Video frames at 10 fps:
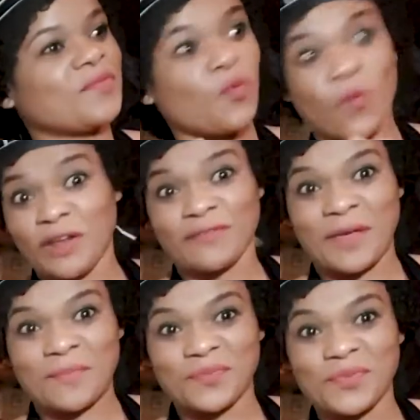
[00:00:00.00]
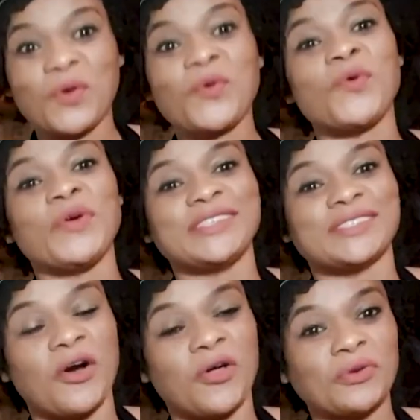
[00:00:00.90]
one of them who
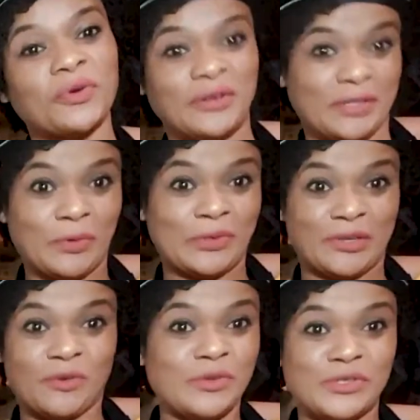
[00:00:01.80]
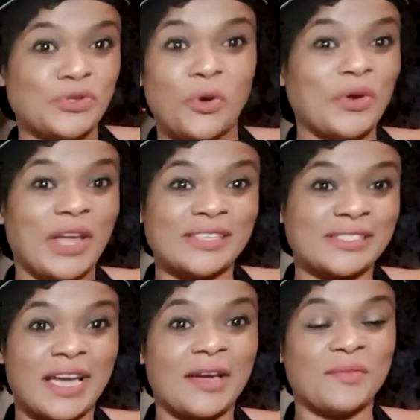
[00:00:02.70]
is who's known
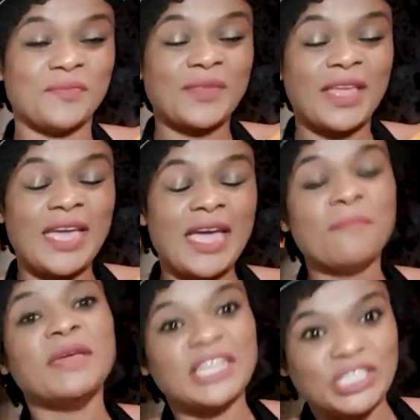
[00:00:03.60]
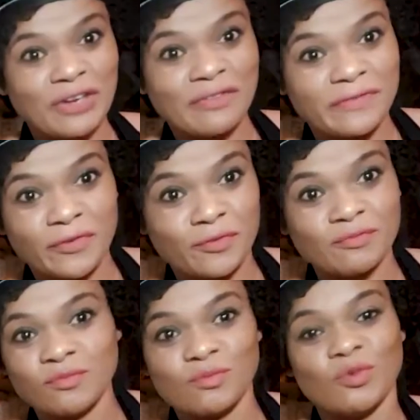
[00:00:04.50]
as mini chef,
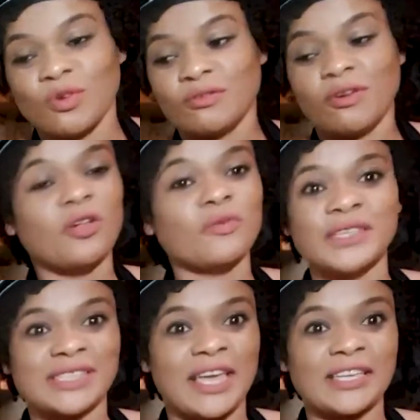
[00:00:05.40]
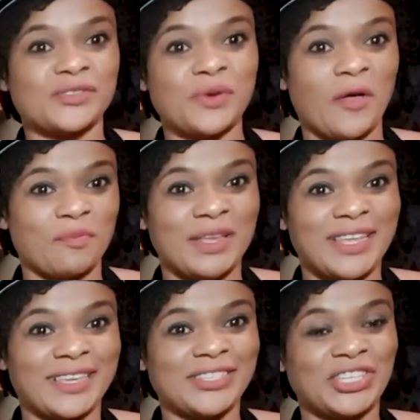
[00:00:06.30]
always likes to help me in
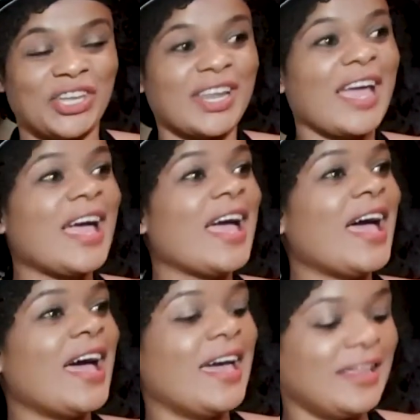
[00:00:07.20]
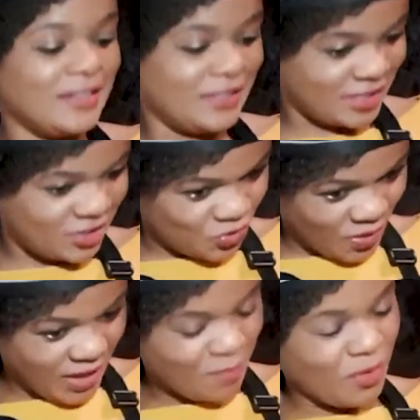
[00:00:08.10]
the kitchen. And do
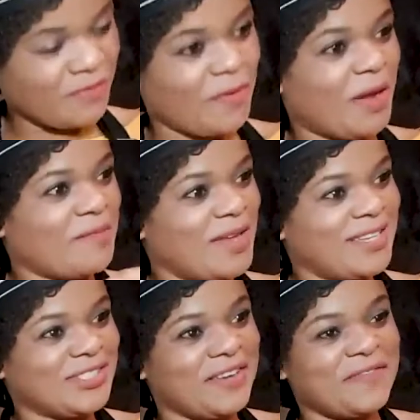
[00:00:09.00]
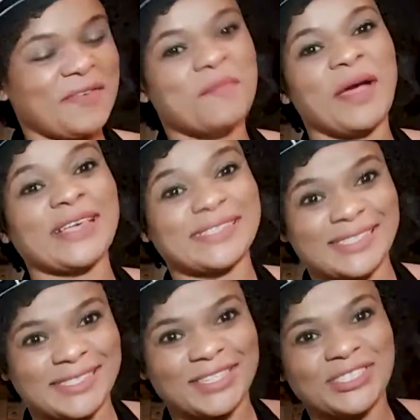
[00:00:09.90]
you want to come over, my mini chef? My
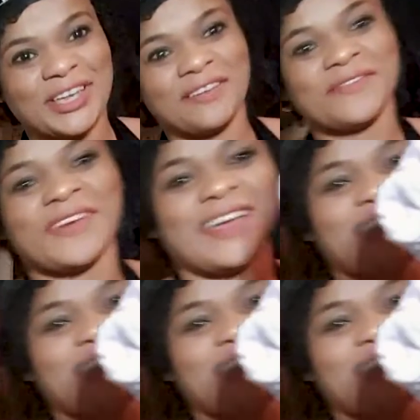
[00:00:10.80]
assistant chef.